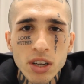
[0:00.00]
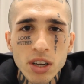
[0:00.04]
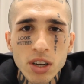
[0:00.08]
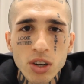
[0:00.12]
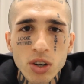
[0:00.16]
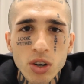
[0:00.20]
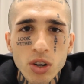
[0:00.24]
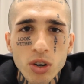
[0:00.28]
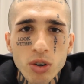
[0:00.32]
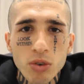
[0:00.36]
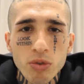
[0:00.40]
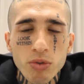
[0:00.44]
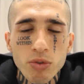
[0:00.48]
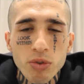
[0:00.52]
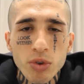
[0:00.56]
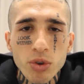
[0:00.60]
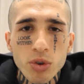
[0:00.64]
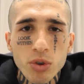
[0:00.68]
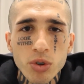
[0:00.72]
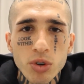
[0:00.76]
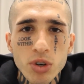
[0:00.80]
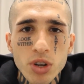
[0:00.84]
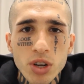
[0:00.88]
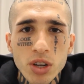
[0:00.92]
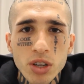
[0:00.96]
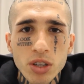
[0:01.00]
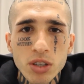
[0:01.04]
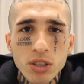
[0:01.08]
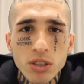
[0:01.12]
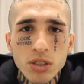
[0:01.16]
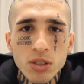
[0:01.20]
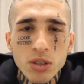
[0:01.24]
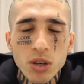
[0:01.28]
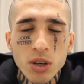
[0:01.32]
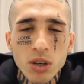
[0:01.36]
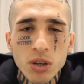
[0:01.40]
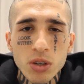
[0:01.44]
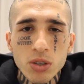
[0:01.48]
A lot of food.
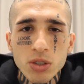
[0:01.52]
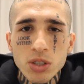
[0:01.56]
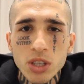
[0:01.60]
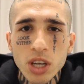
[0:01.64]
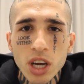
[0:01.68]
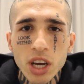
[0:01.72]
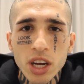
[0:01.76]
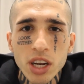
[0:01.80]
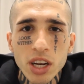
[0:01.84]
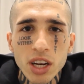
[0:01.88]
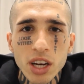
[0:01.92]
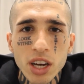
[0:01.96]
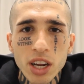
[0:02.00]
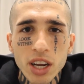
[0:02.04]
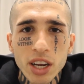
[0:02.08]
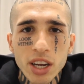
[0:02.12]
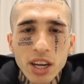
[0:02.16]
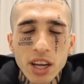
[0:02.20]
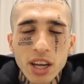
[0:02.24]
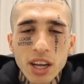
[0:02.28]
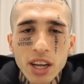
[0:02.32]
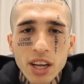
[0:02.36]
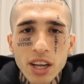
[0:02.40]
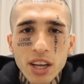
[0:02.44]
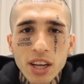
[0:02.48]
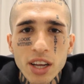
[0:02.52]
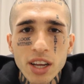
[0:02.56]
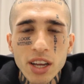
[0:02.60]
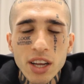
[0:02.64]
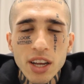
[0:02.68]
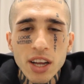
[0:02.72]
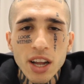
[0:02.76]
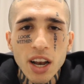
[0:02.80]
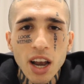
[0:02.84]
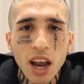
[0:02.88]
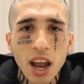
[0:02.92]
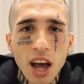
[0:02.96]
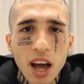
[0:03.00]
So I was kind of like
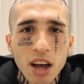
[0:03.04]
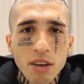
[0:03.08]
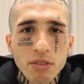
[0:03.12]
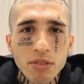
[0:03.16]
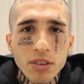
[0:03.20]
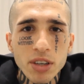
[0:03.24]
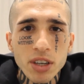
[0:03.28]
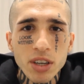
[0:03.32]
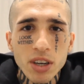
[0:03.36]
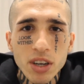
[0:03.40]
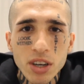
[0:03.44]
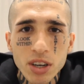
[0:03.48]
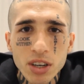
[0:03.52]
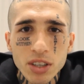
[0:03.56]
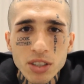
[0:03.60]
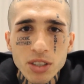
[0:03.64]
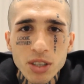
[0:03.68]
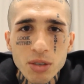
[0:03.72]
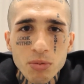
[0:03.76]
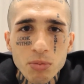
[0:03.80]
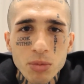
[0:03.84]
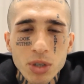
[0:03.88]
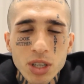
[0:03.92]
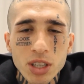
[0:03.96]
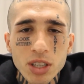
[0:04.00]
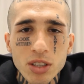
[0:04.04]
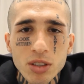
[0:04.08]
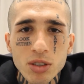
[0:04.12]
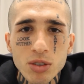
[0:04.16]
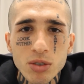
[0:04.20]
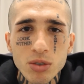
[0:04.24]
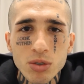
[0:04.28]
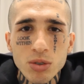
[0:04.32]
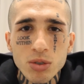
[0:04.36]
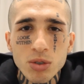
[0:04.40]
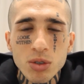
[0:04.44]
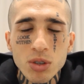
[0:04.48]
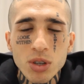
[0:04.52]
laughing, oh, somebody
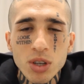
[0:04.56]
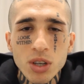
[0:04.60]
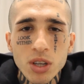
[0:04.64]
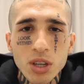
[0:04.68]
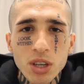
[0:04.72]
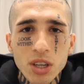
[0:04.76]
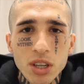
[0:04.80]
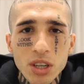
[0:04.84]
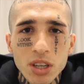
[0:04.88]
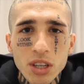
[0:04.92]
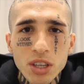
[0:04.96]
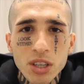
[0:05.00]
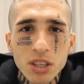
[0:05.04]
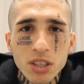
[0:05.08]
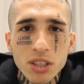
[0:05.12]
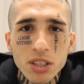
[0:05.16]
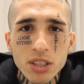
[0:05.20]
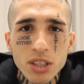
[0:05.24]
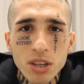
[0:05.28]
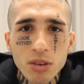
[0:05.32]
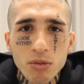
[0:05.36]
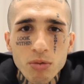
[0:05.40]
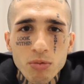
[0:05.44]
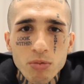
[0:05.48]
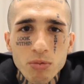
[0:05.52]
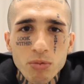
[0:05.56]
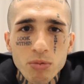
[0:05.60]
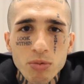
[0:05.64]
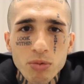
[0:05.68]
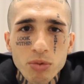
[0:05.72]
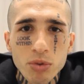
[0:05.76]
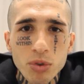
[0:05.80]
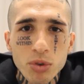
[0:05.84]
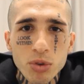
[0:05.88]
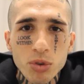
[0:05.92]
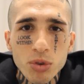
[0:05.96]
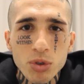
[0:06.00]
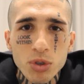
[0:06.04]
threw some
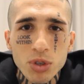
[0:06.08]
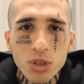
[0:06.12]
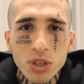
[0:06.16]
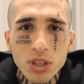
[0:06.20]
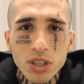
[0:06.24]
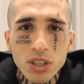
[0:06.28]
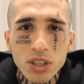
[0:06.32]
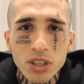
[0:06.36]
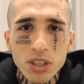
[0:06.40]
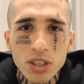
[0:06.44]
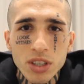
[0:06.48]
food